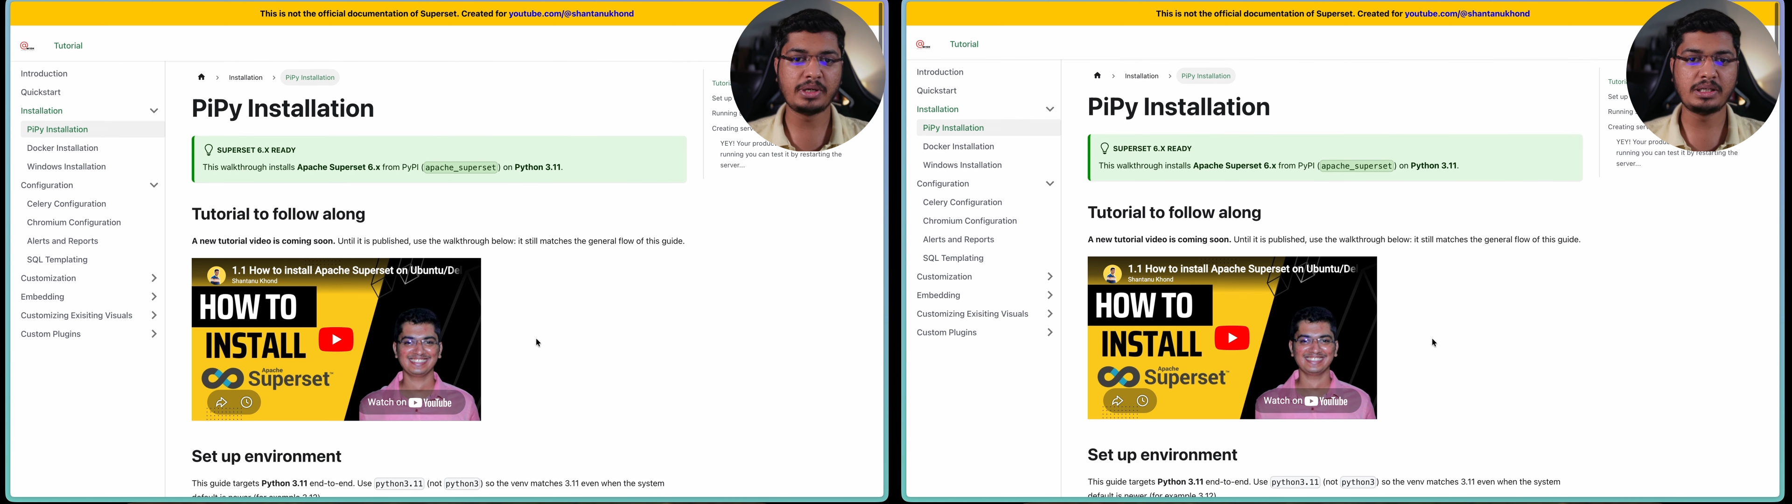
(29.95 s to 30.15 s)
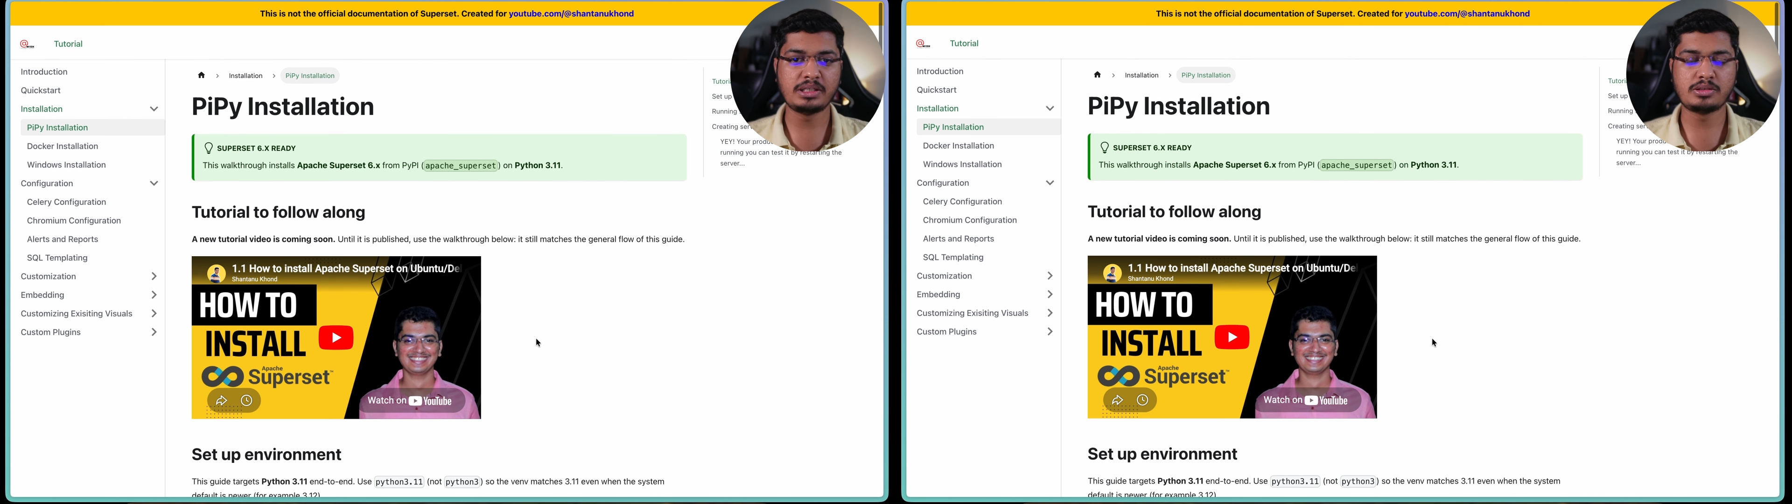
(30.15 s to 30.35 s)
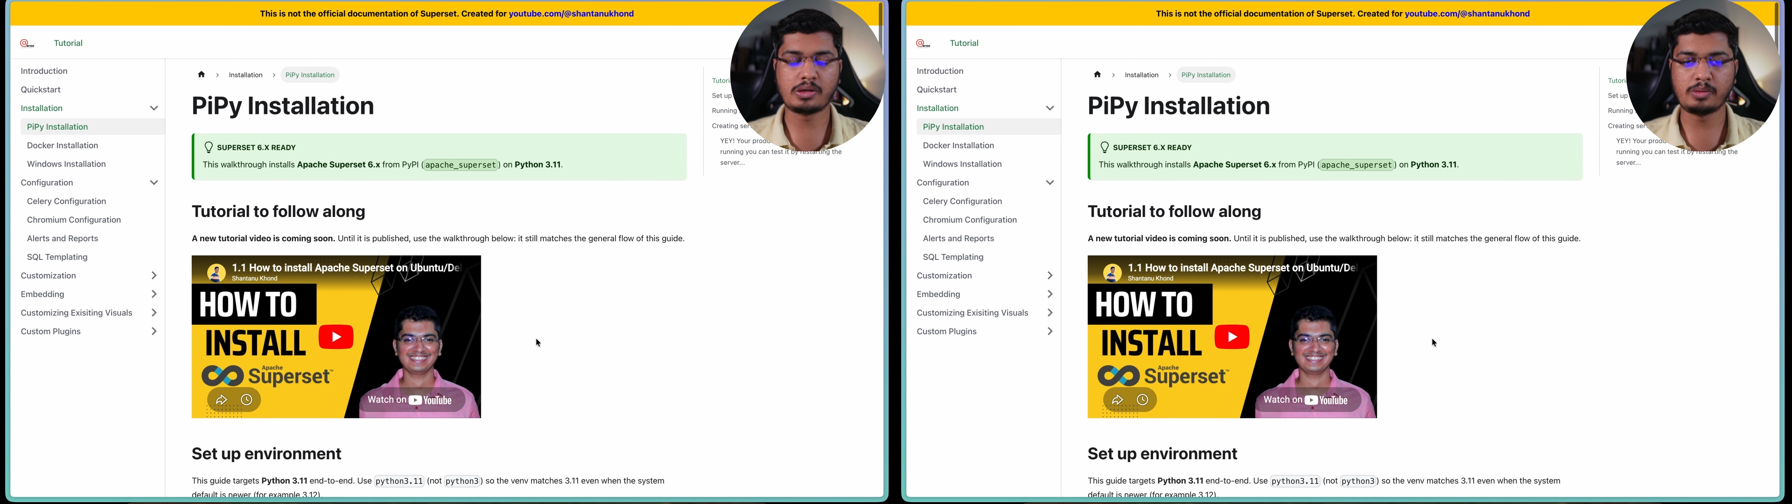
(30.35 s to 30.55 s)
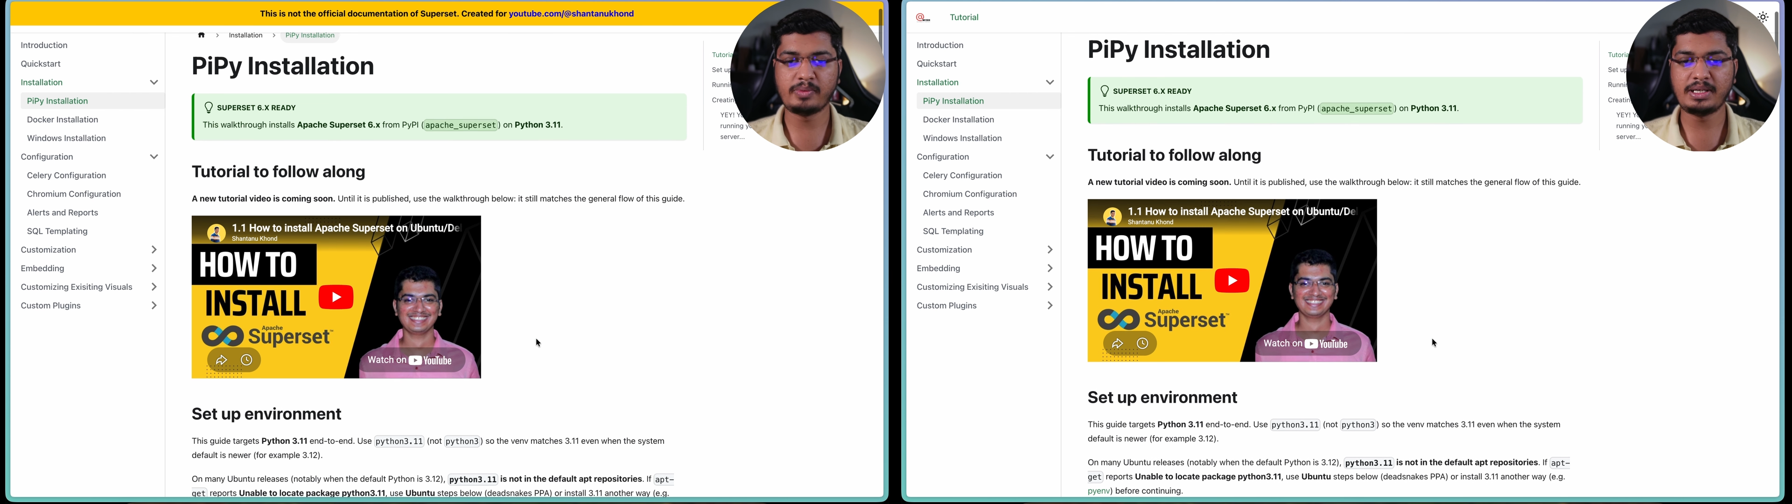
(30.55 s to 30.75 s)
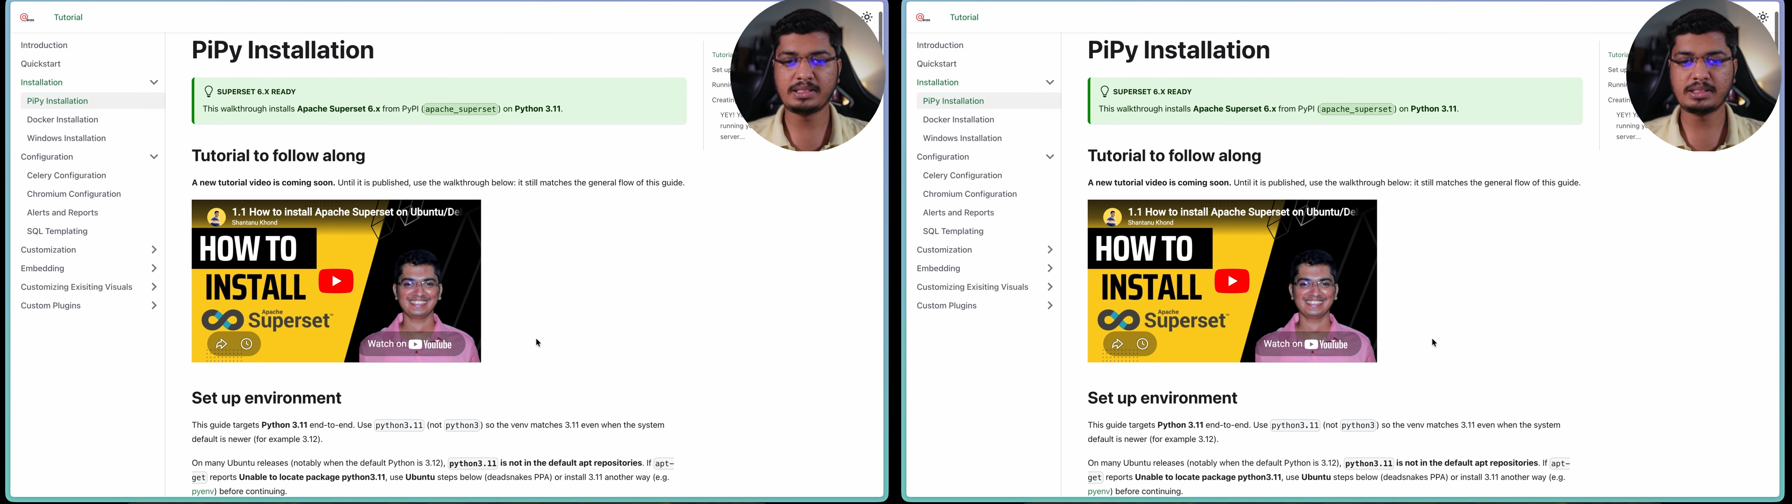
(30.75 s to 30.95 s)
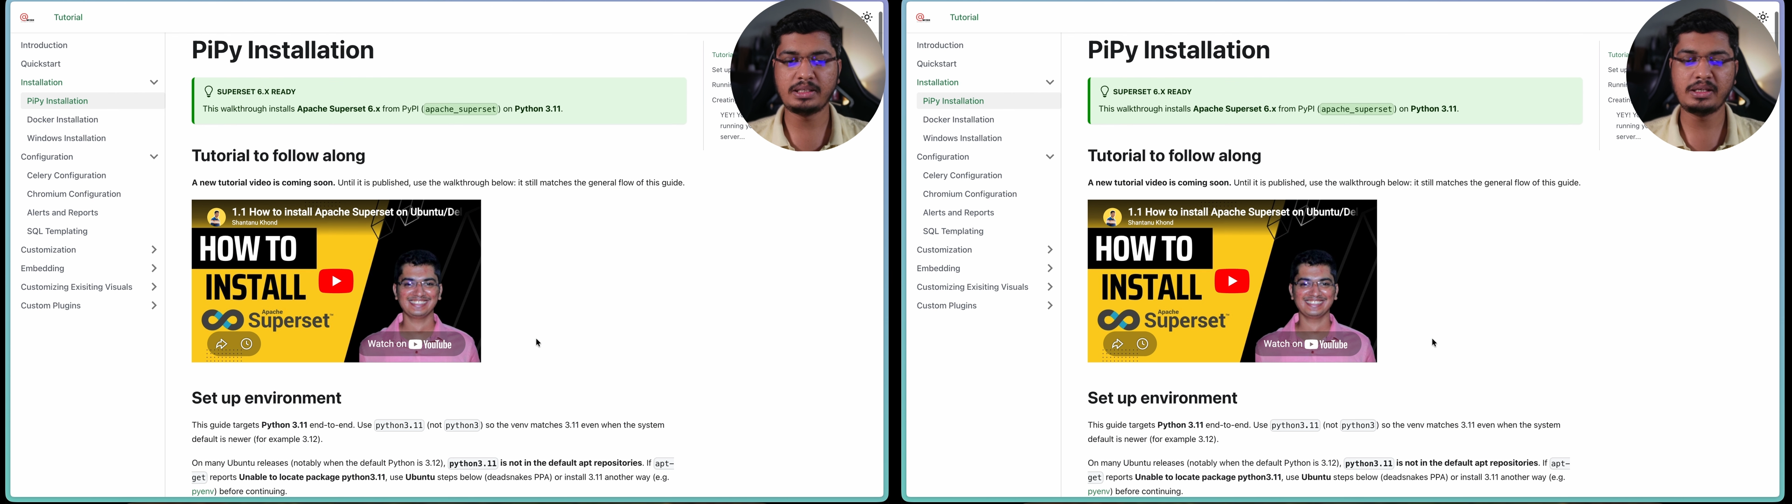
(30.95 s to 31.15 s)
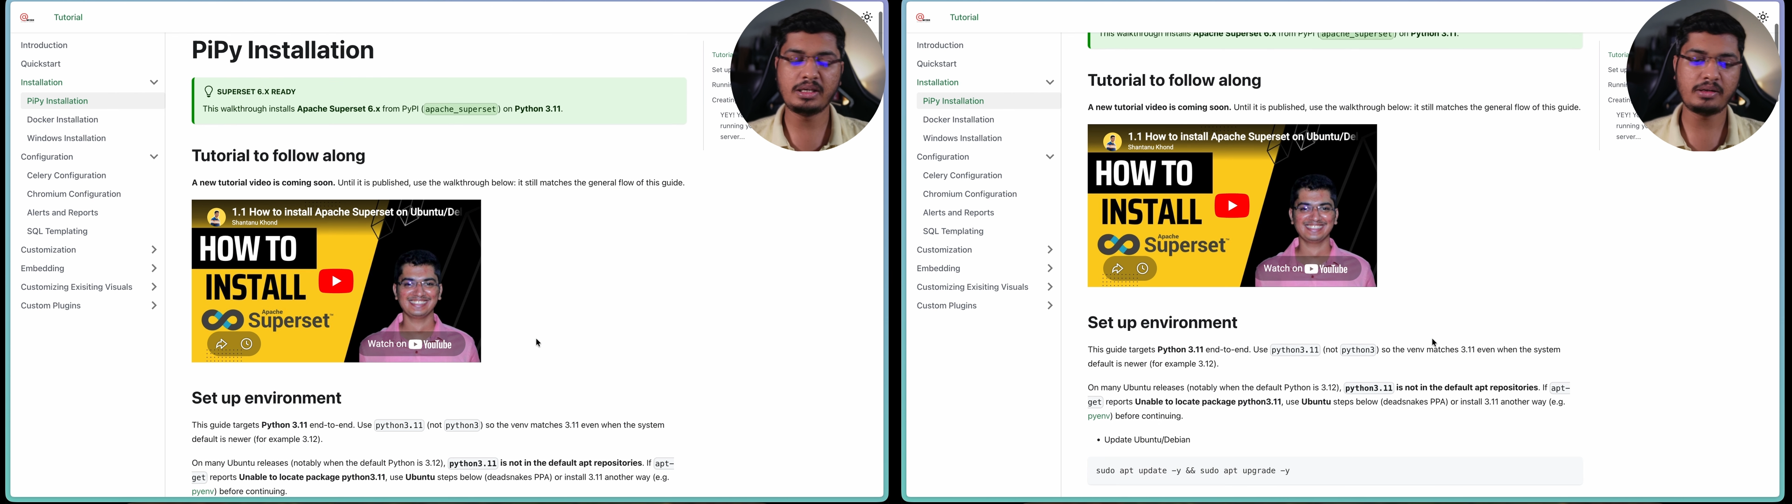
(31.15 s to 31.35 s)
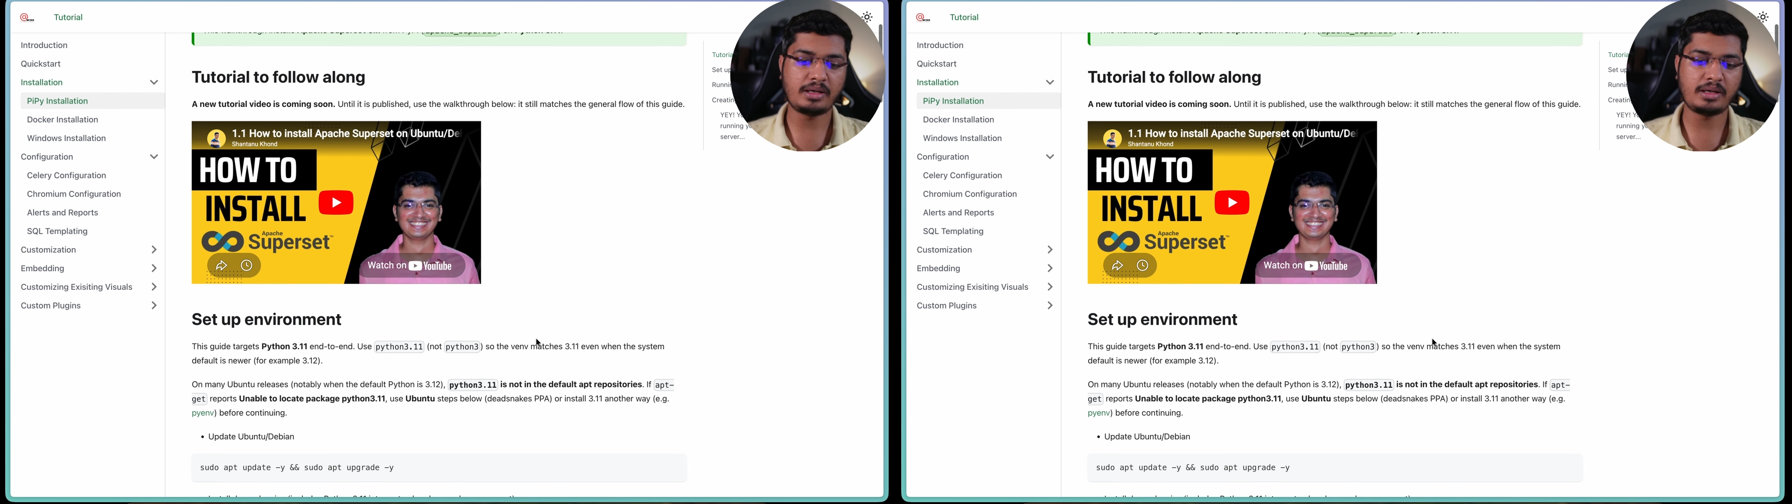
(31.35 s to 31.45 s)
this documentation here